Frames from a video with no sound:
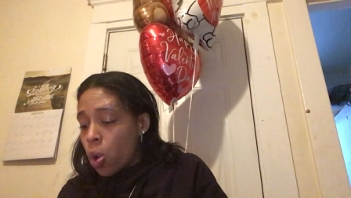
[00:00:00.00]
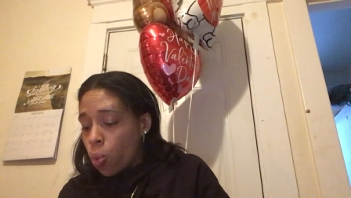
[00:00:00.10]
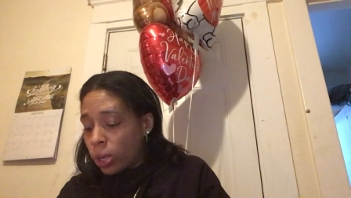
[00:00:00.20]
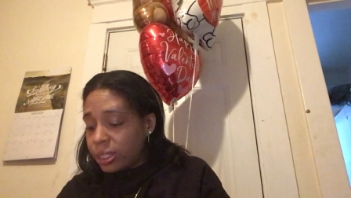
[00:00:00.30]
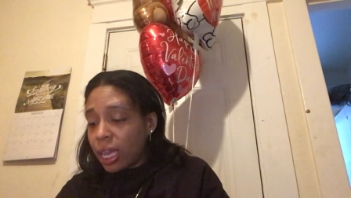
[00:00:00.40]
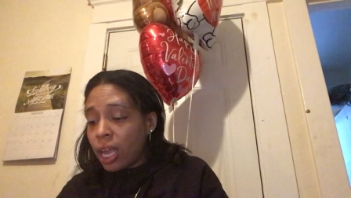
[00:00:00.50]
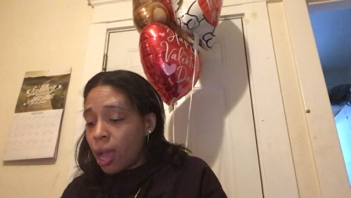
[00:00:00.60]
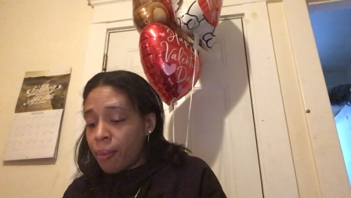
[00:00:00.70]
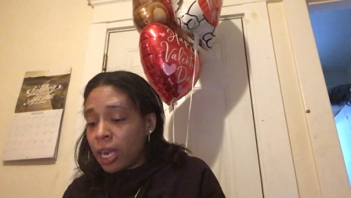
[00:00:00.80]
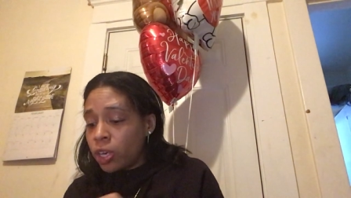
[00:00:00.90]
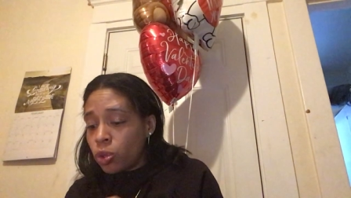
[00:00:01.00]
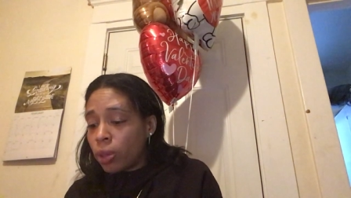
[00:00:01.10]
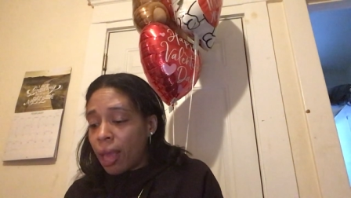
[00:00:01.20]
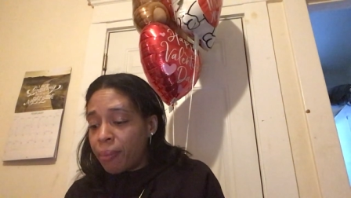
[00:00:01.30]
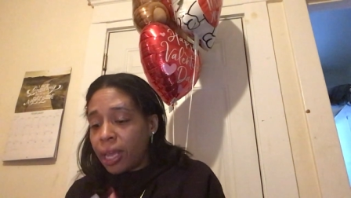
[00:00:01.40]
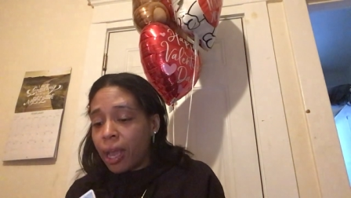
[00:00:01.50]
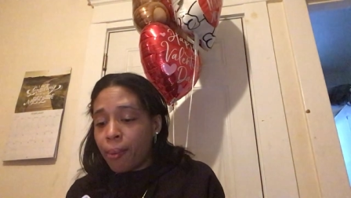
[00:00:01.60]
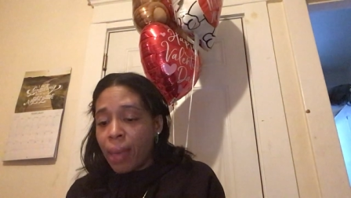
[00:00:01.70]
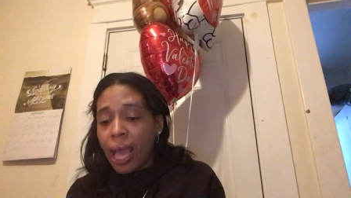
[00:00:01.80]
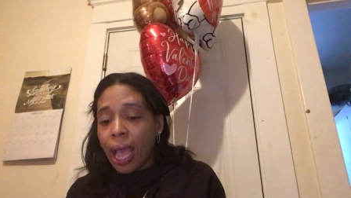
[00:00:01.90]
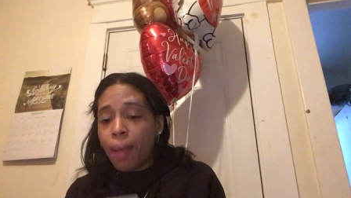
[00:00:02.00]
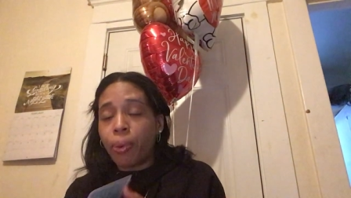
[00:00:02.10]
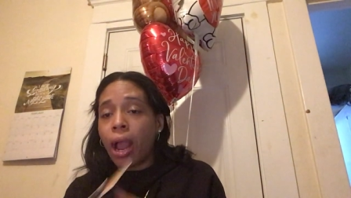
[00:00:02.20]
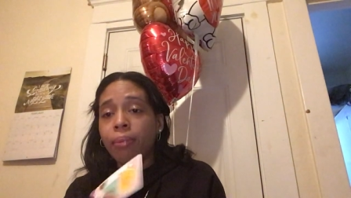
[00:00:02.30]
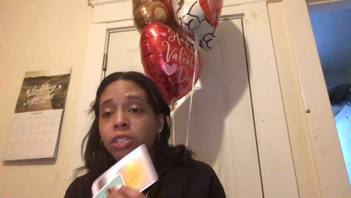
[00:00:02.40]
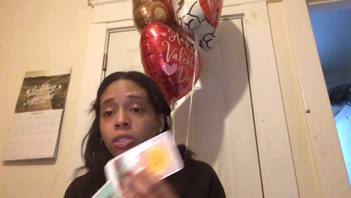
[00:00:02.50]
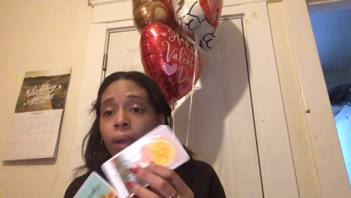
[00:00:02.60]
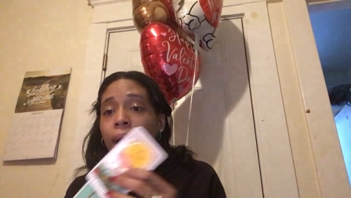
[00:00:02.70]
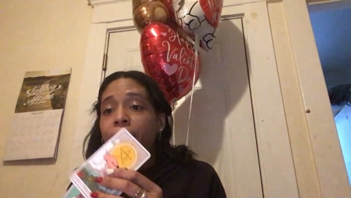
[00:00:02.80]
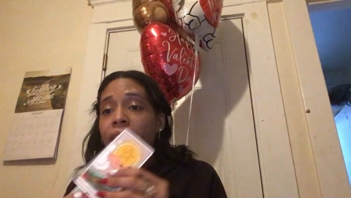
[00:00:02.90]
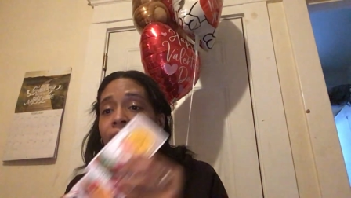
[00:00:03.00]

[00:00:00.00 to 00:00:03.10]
and you let me come back, I promise you, I'm